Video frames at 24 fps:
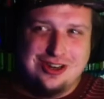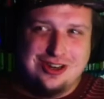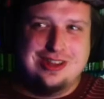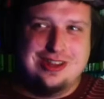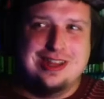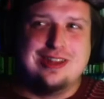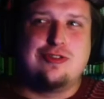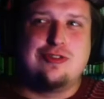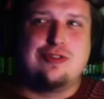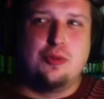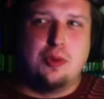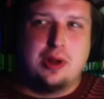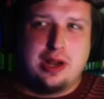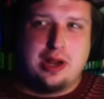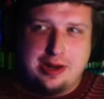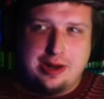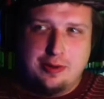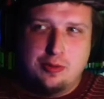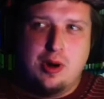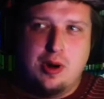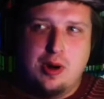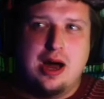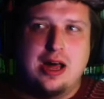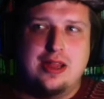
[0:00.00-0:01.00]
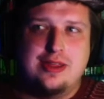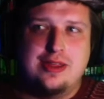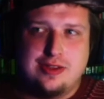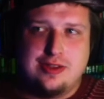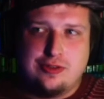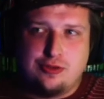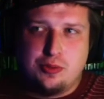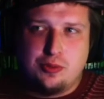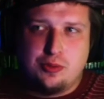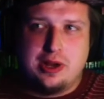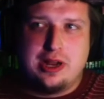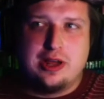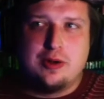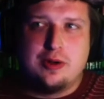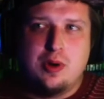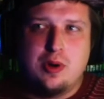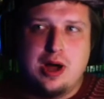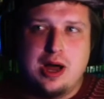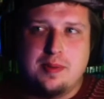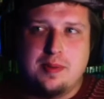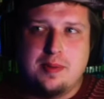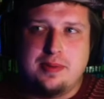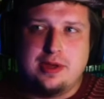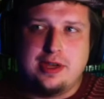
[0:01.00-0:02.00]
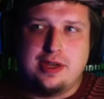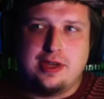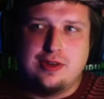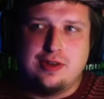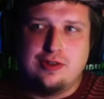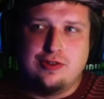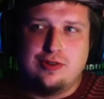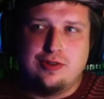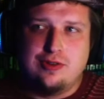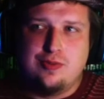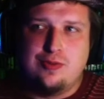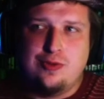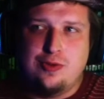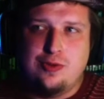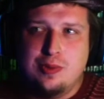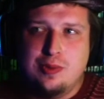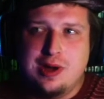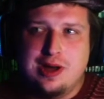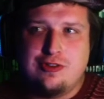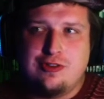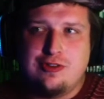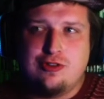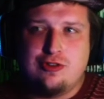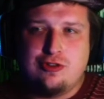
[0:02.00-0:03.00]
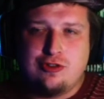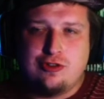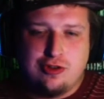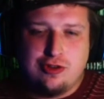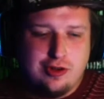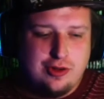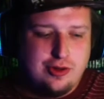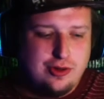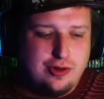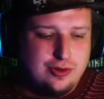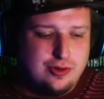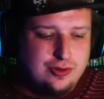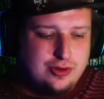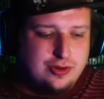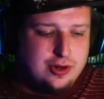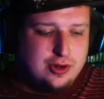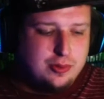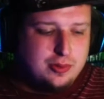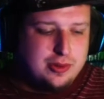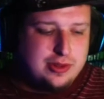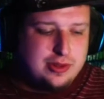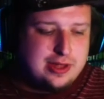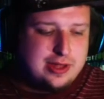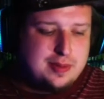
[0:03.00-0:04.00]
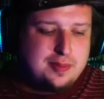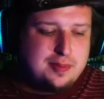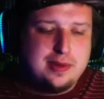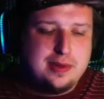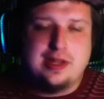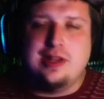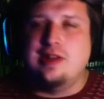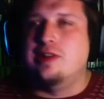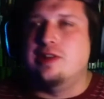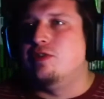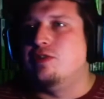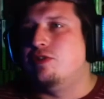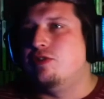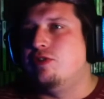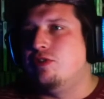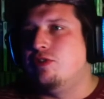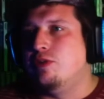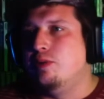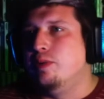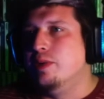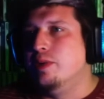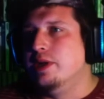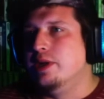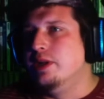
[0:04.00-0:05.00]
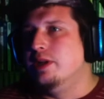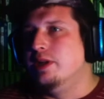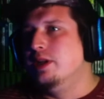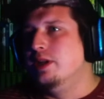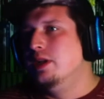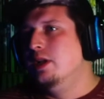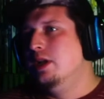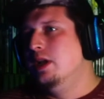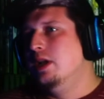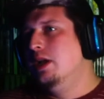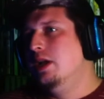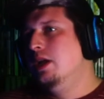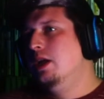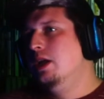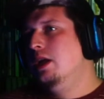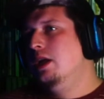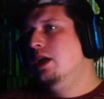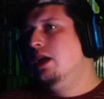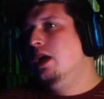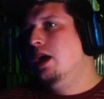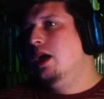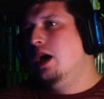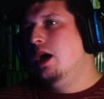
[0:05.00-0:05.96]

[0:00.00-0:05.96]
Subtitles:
That's what I want. That's what I want because if you watch the show, you'll know what that means to it.